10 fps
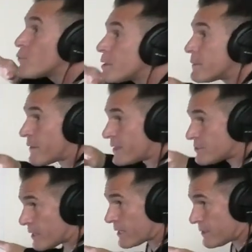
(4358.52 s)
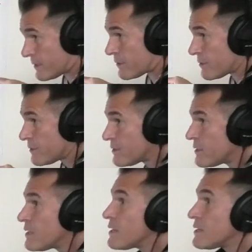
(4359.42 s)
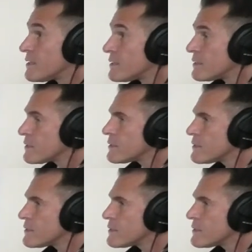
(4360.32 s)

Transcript: it would have been on that second tier. Yeah, you know, I